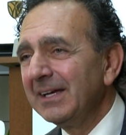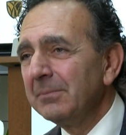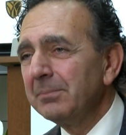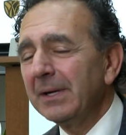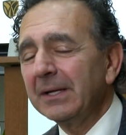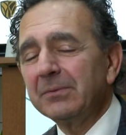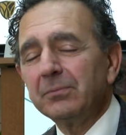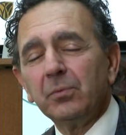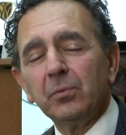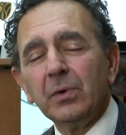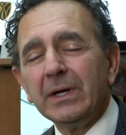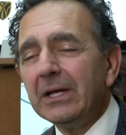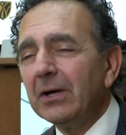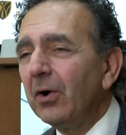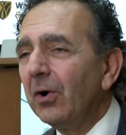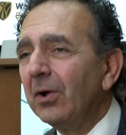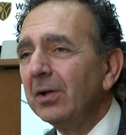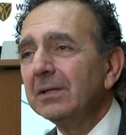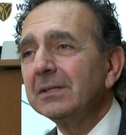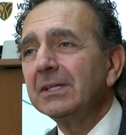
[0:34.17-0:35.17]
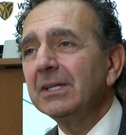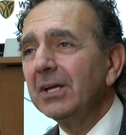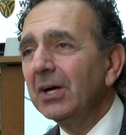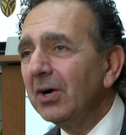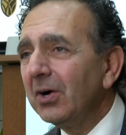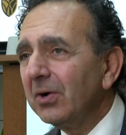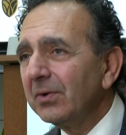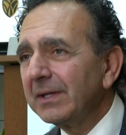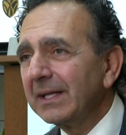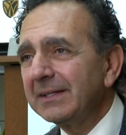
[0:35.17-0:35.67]
But we all
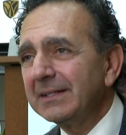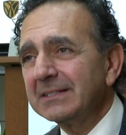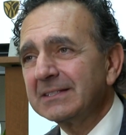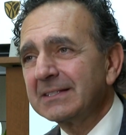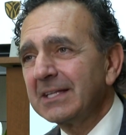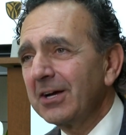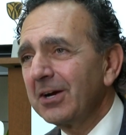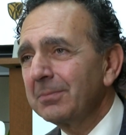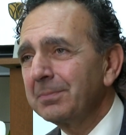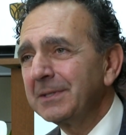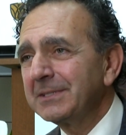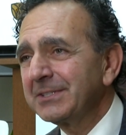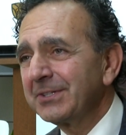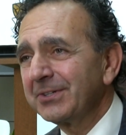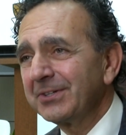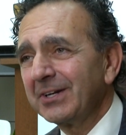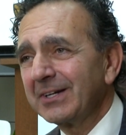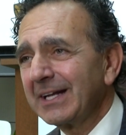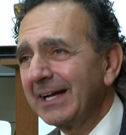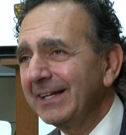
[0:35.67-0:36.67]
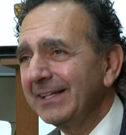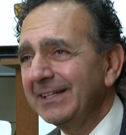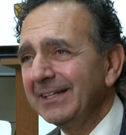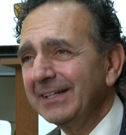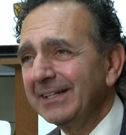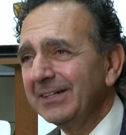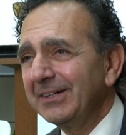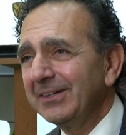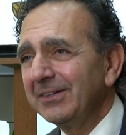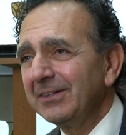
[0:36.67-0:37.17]
know that these therapies are not
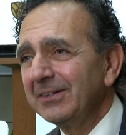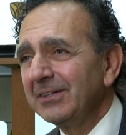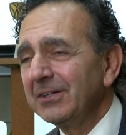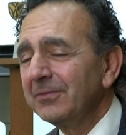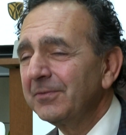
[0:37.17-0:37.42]
ideal.